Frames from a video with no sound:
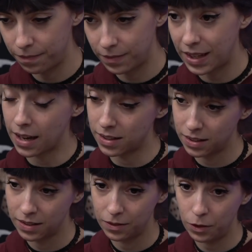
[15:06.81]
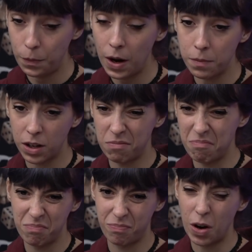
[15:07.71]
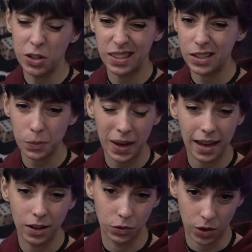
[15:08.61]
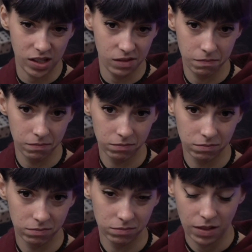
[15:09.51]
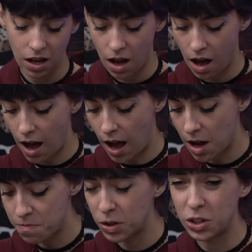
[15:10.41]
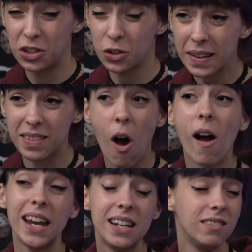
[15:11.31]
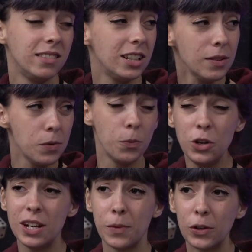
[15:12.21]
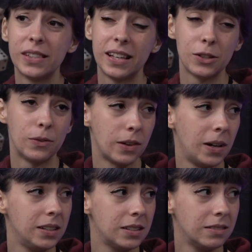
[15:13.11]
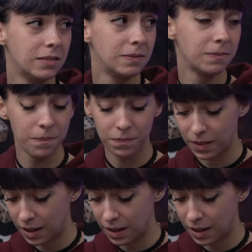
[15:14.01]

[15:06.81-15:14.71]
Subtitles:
Yes. Well, bear in mind, most things will be hitting on 3s. Yeah. So strength 9. So you're wounding most things on 3s. Yes.